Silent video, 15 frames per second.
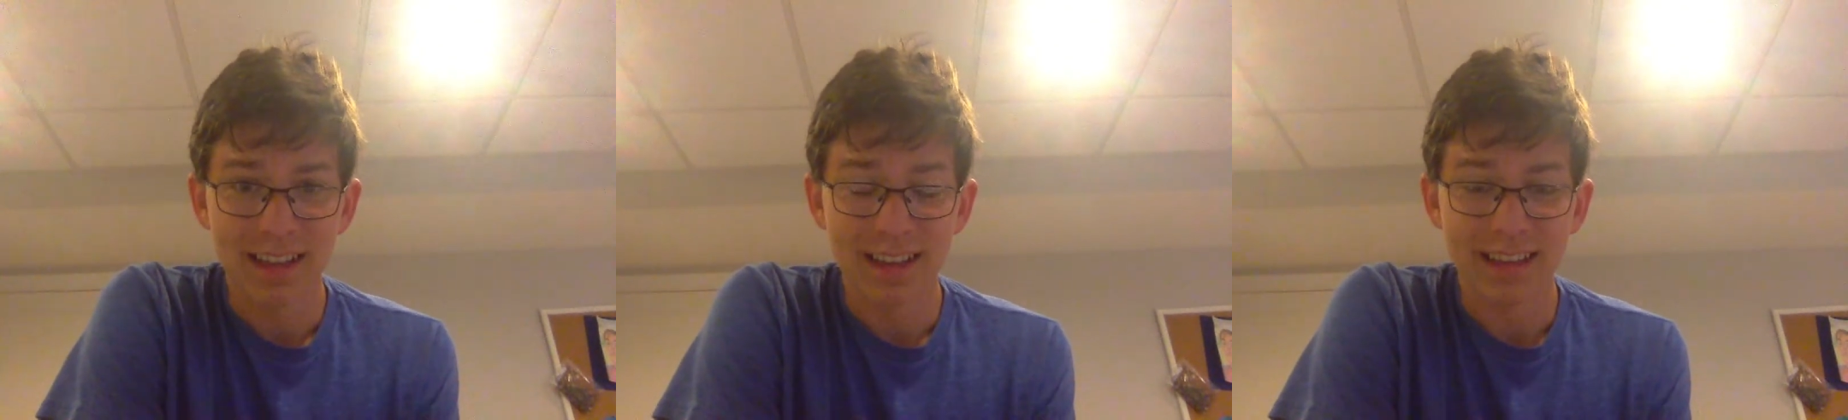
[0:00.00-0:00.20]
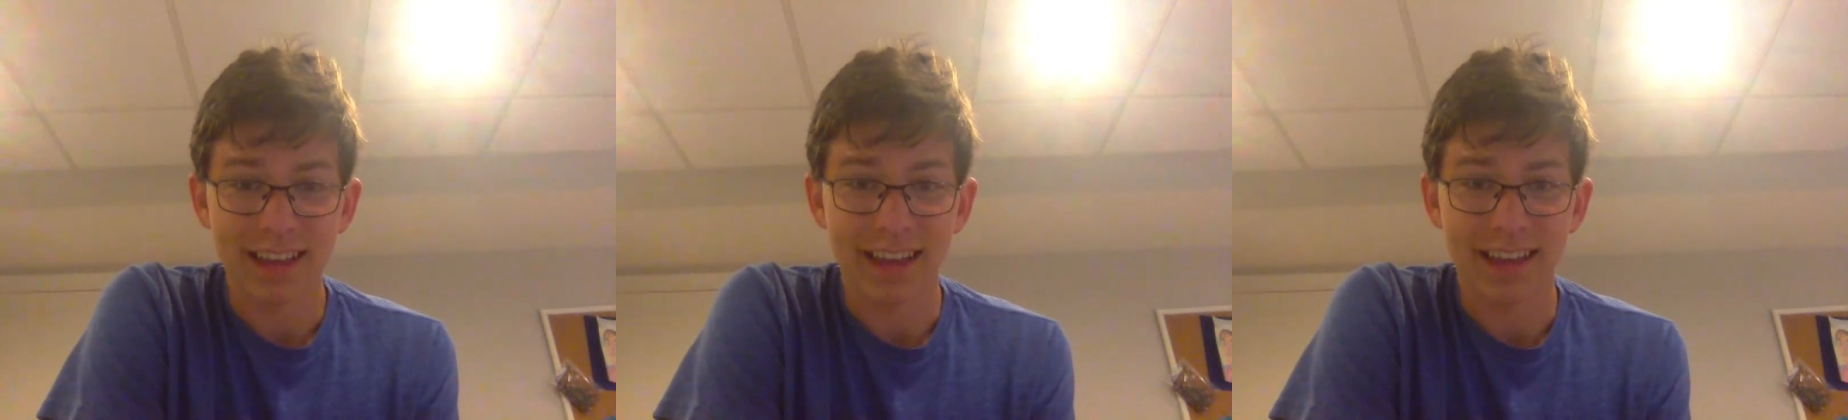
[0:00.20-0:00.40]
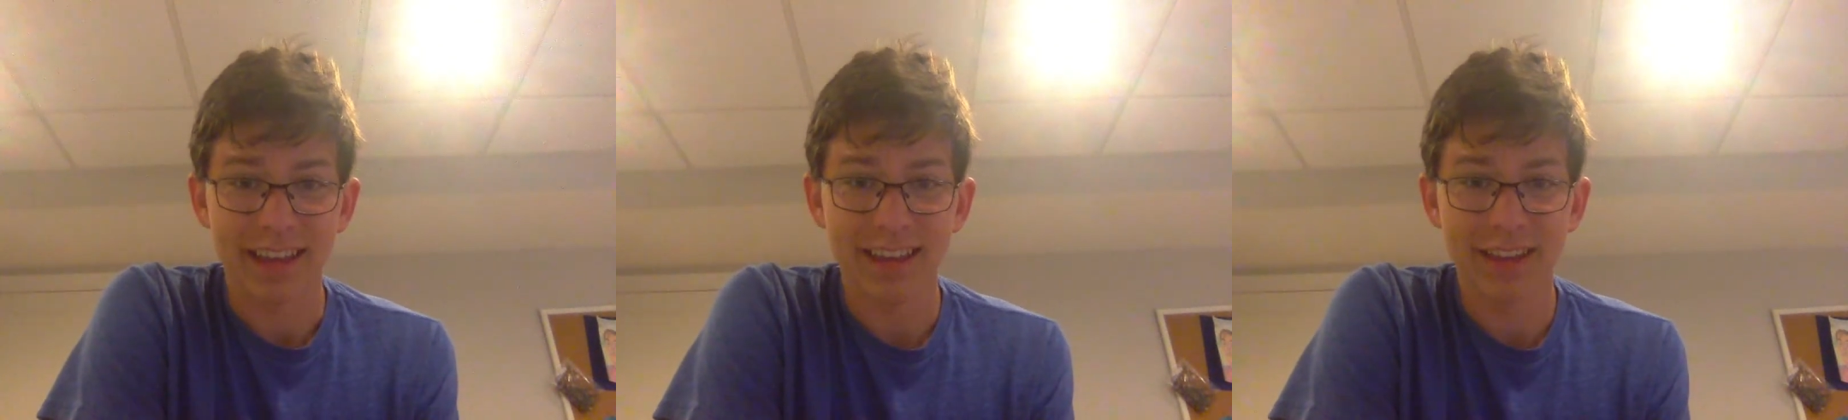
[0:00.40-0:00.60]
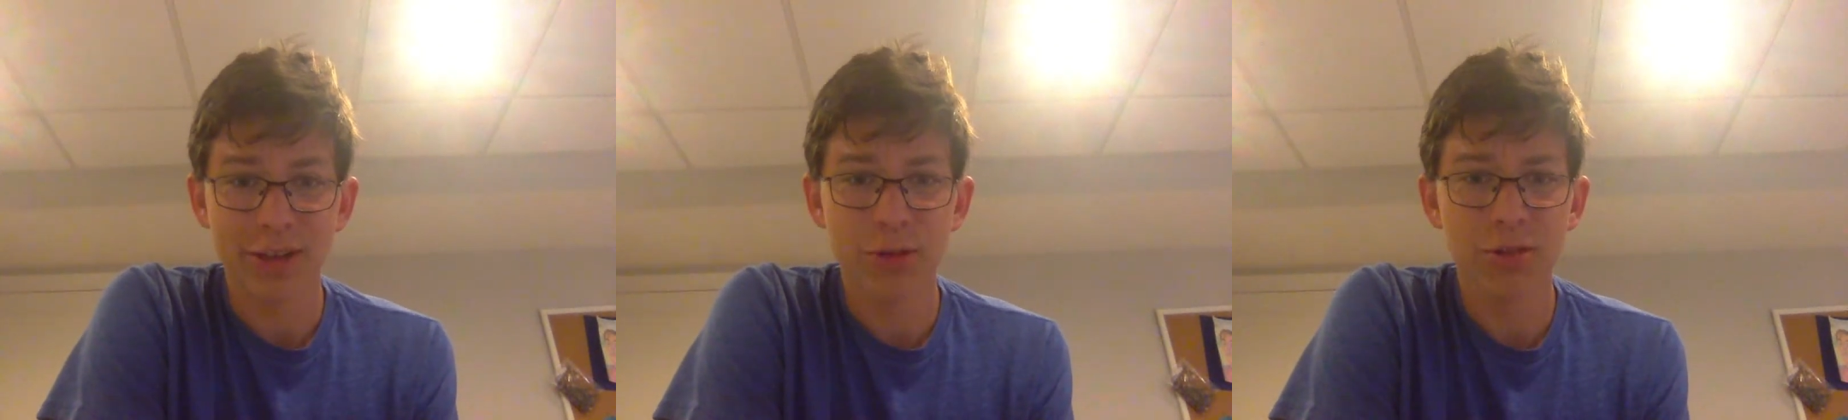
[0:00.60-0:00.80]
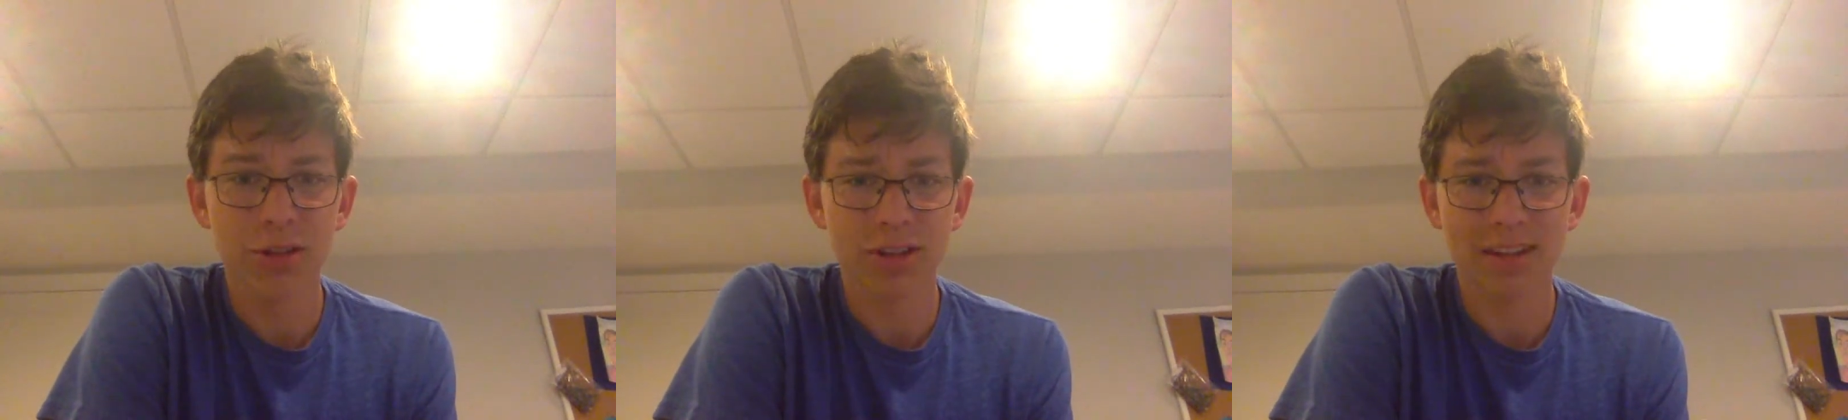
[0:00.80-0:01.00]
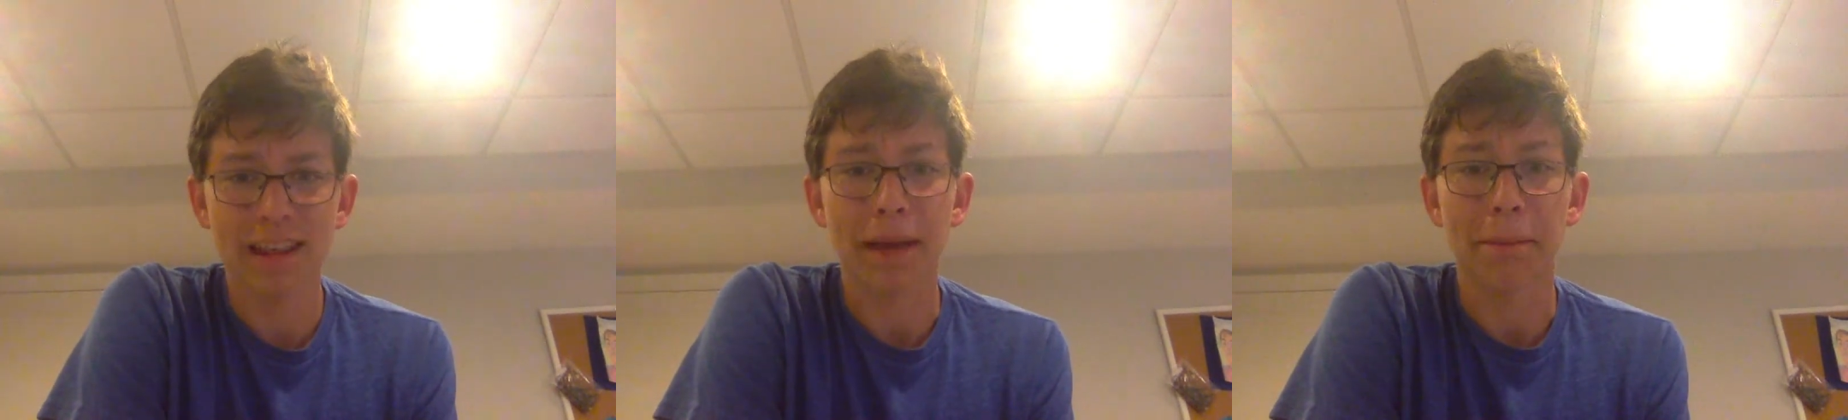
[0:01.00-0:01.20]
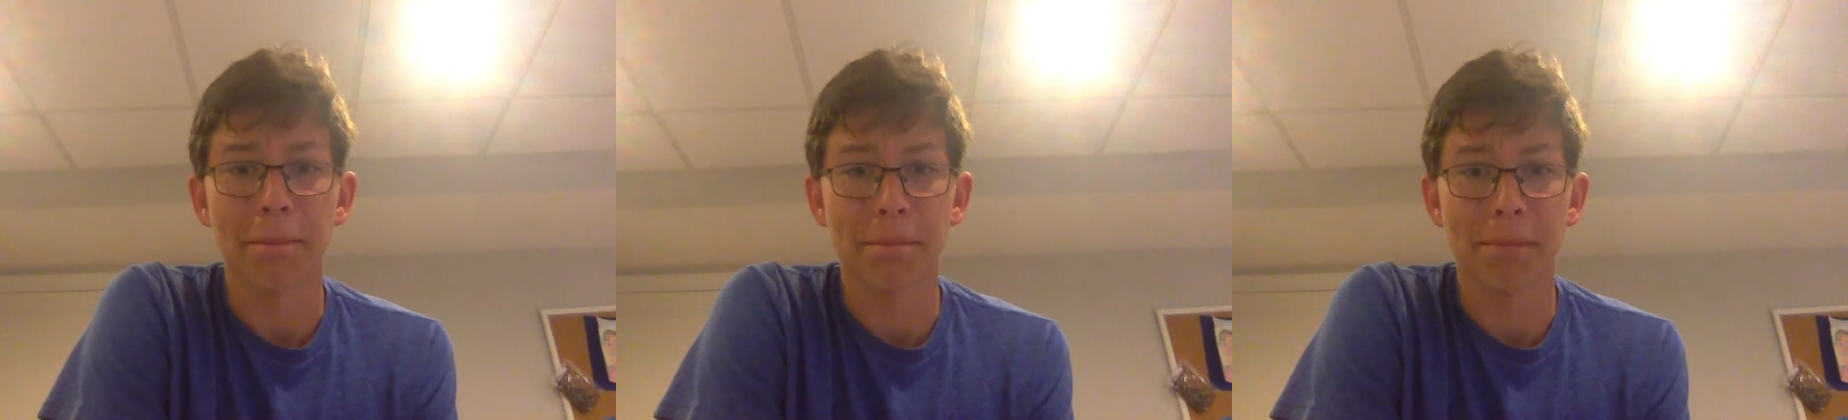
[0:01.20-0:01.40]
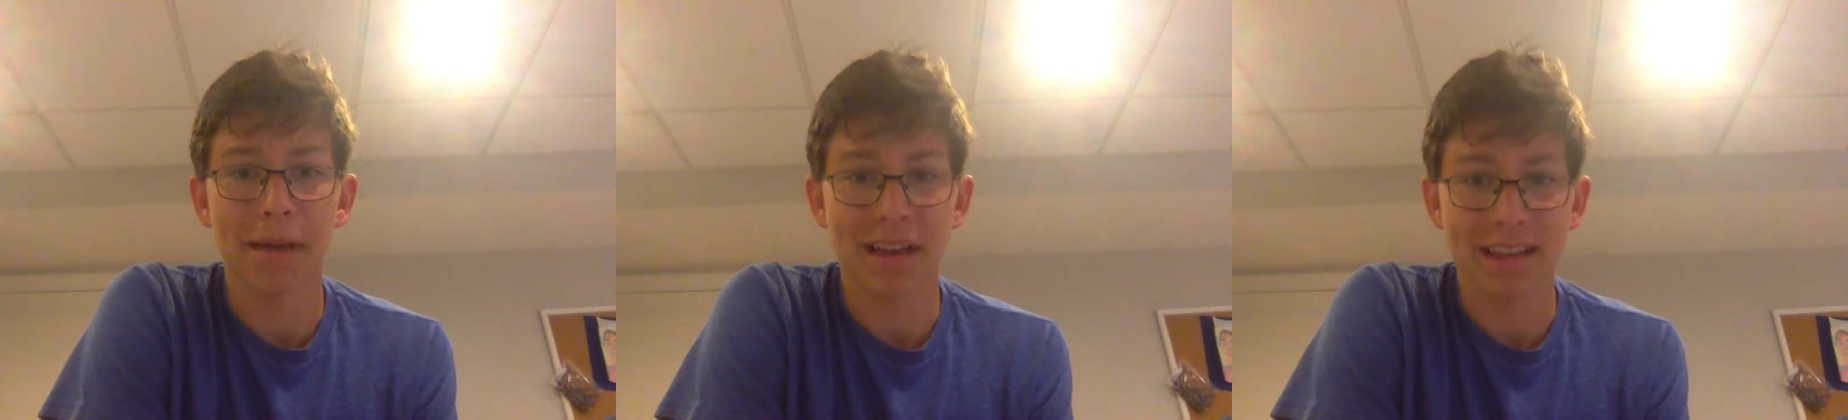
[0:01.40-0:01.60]
Like, you look like a
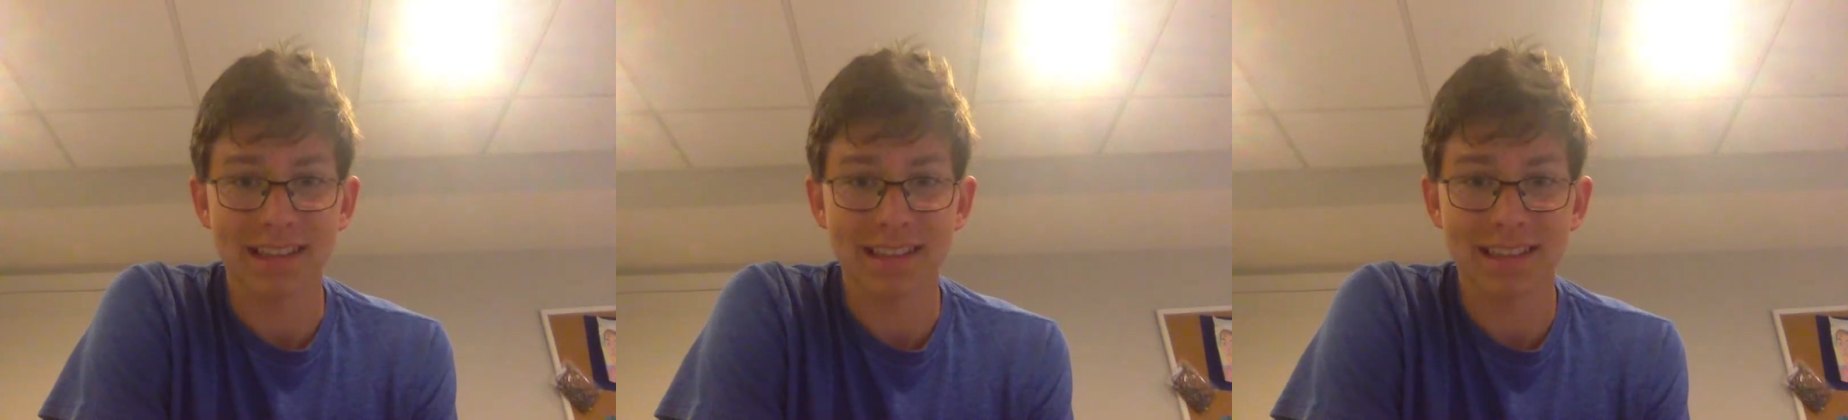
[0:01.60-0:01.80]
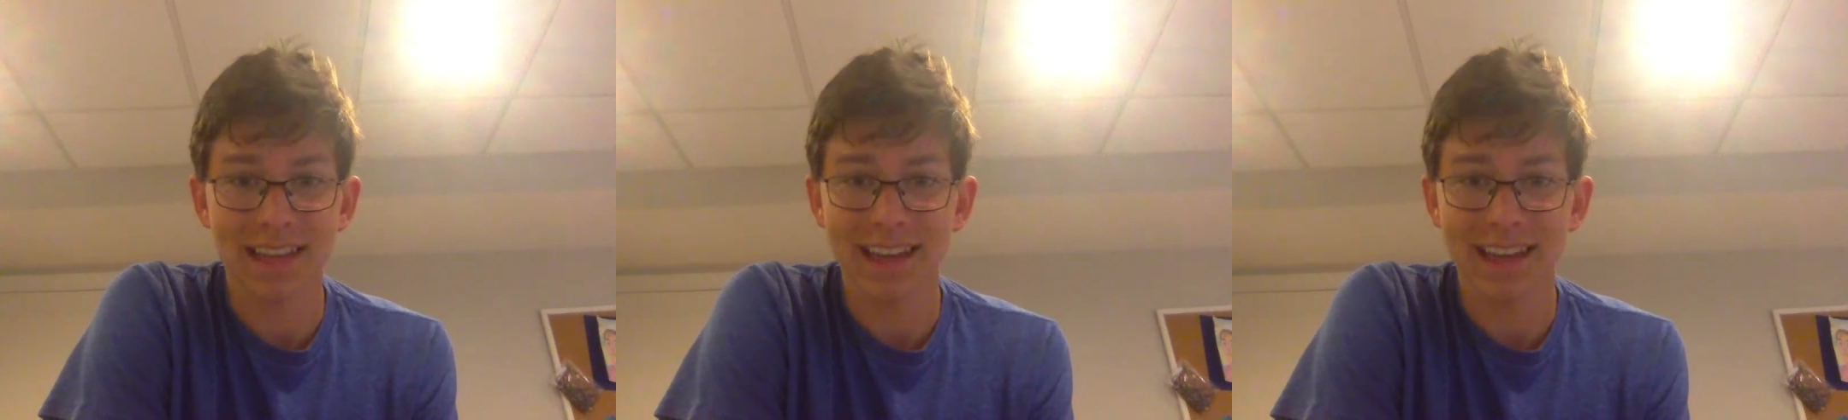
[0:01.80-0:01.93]
mess.